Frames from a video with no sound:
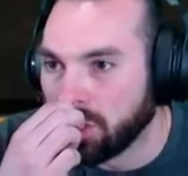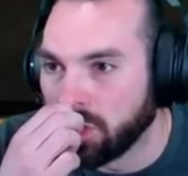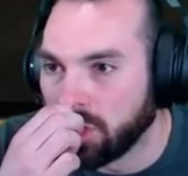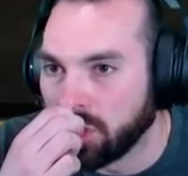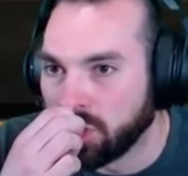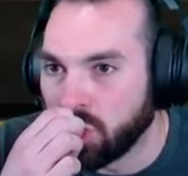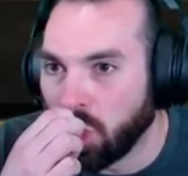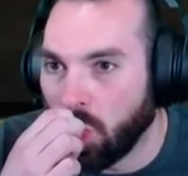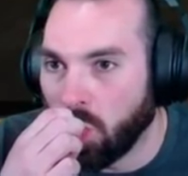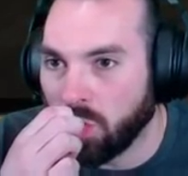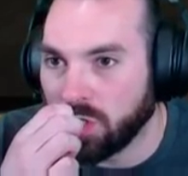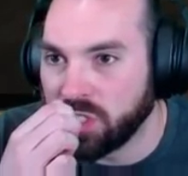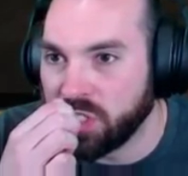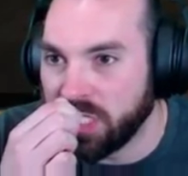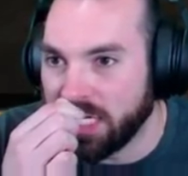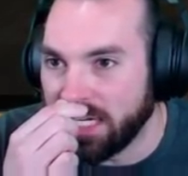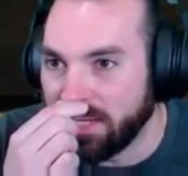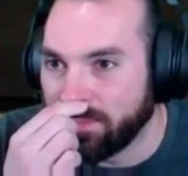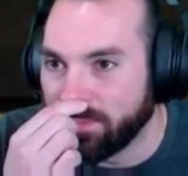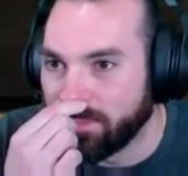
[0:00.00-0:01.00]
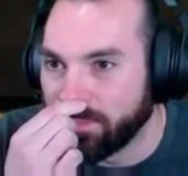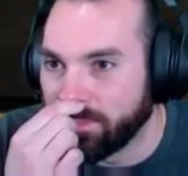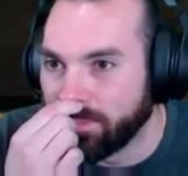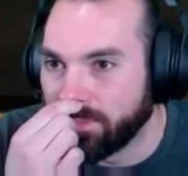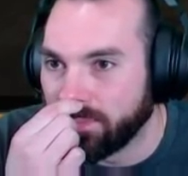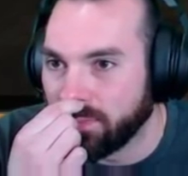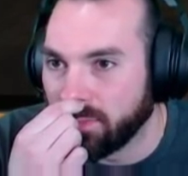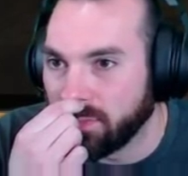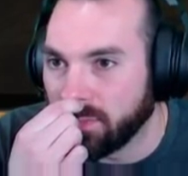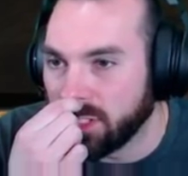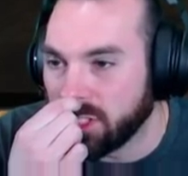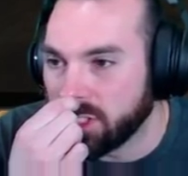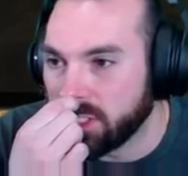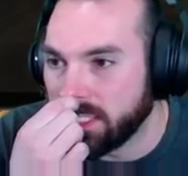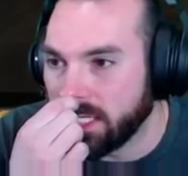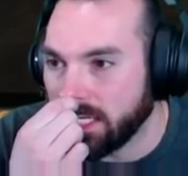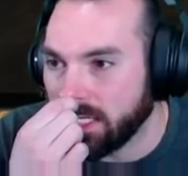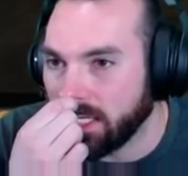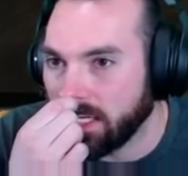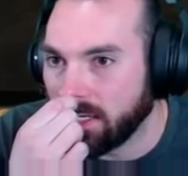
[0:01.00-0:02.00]
Torchy,
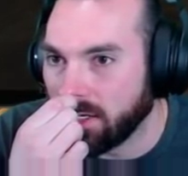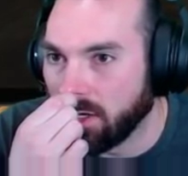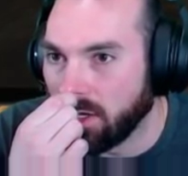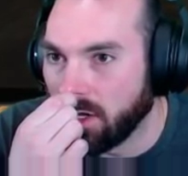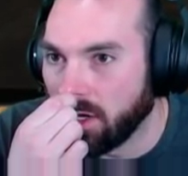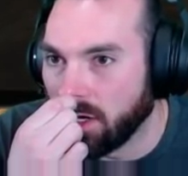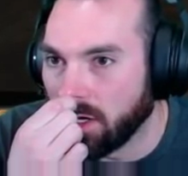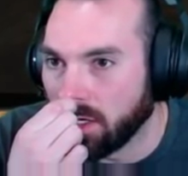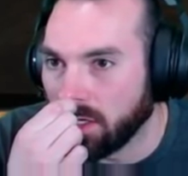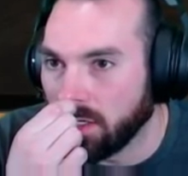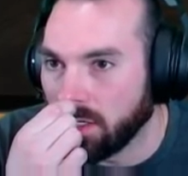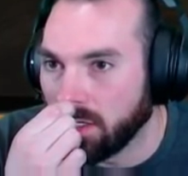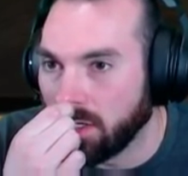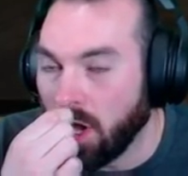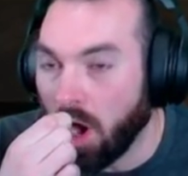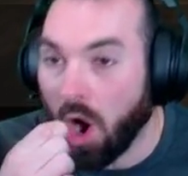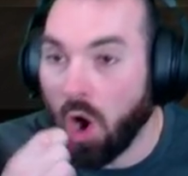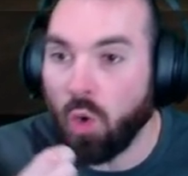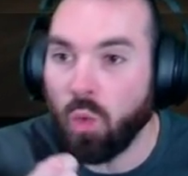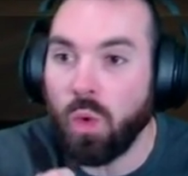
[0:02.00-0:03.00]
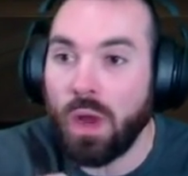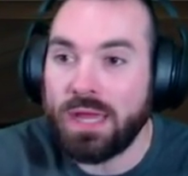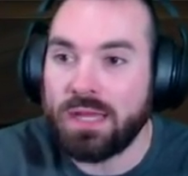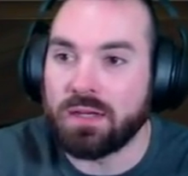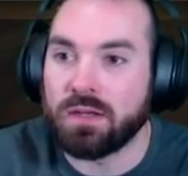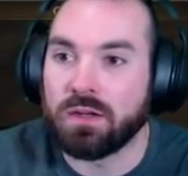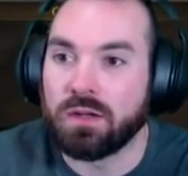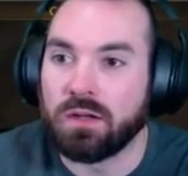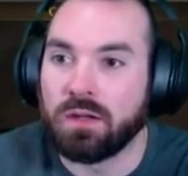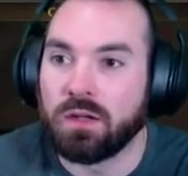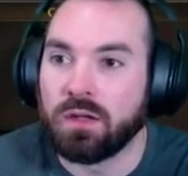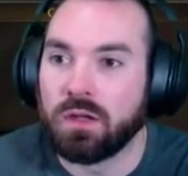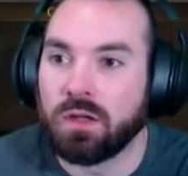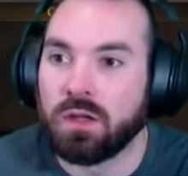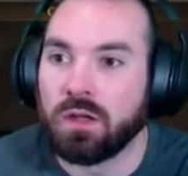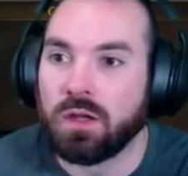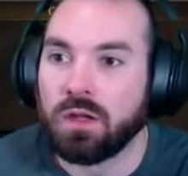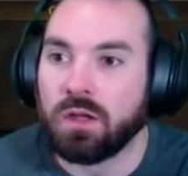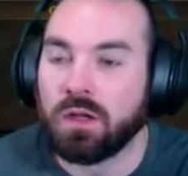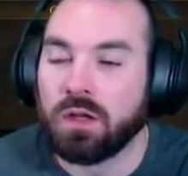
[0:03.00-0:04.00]
Stick and log. Oh, wait!
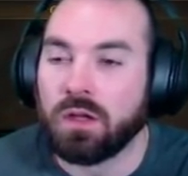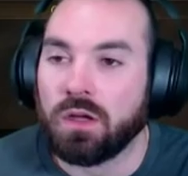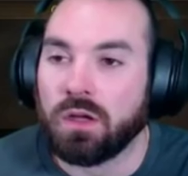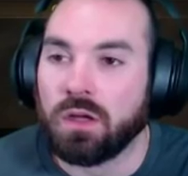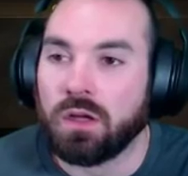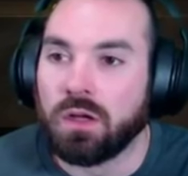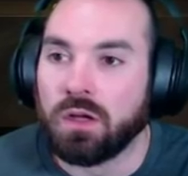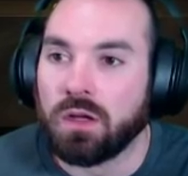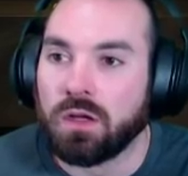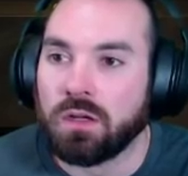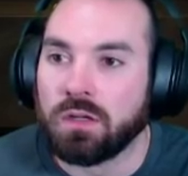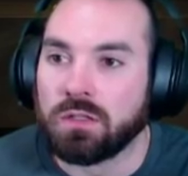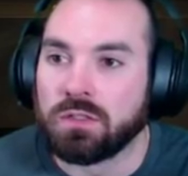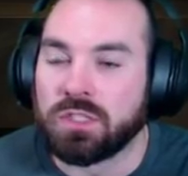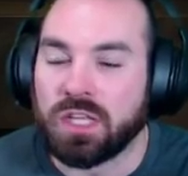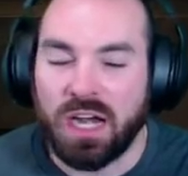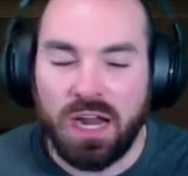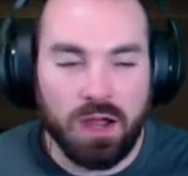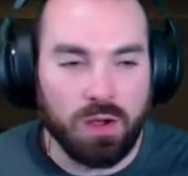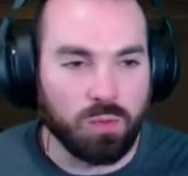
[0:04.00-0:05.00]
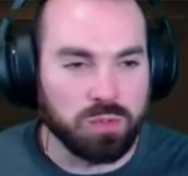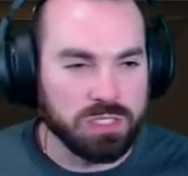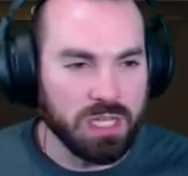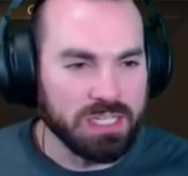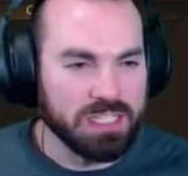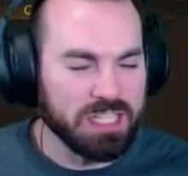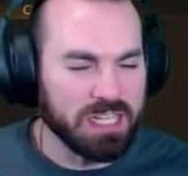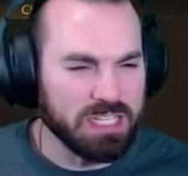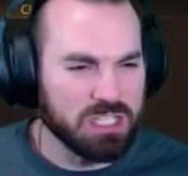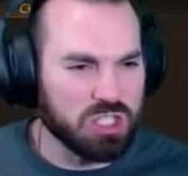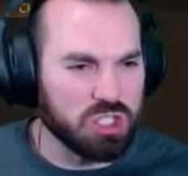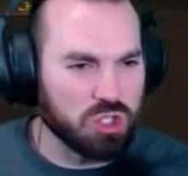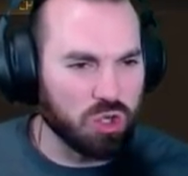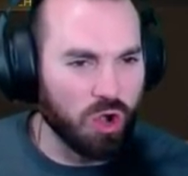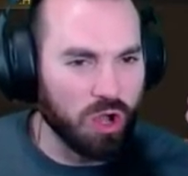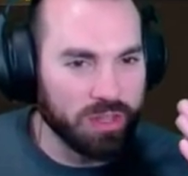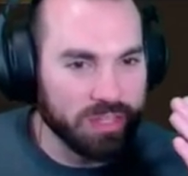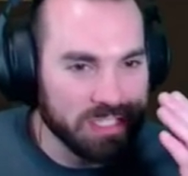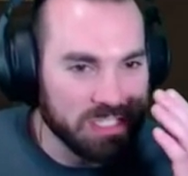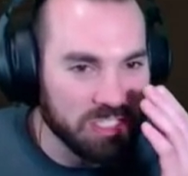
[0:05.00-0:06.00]
Did I was I saying
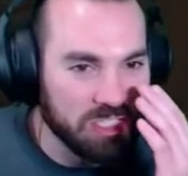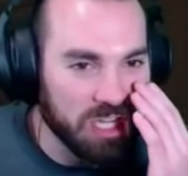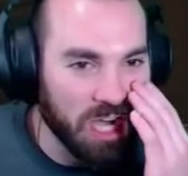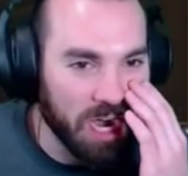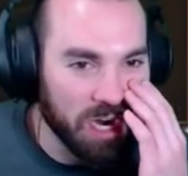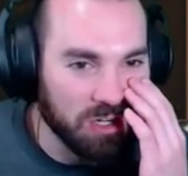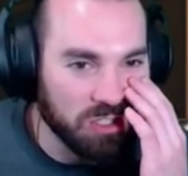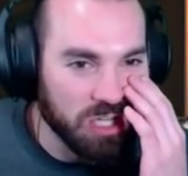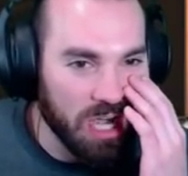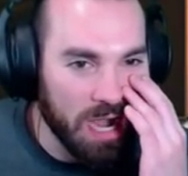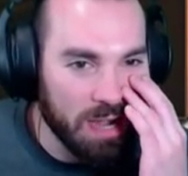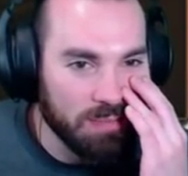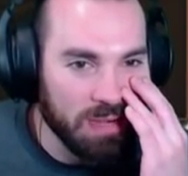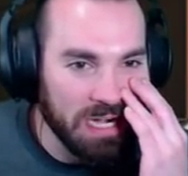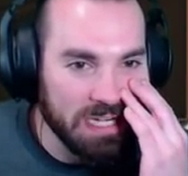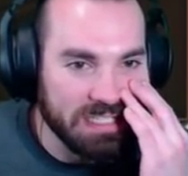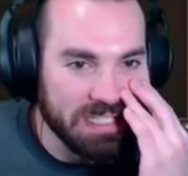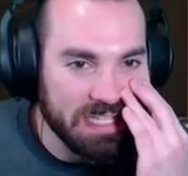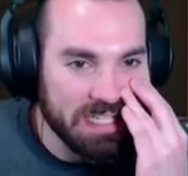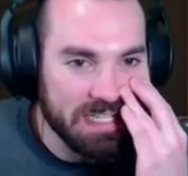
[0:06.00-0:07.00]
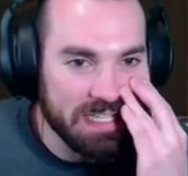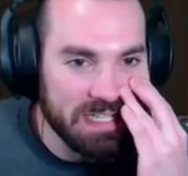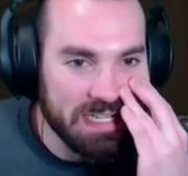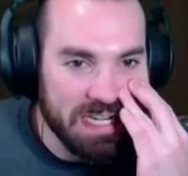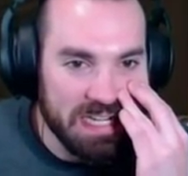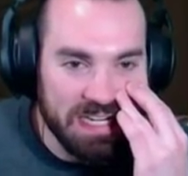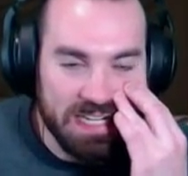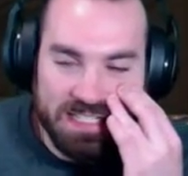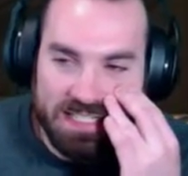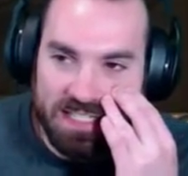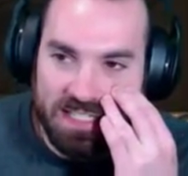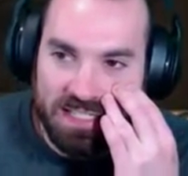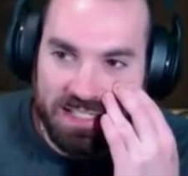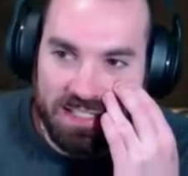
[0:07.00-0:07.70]
straw this entire time and I didn't need it?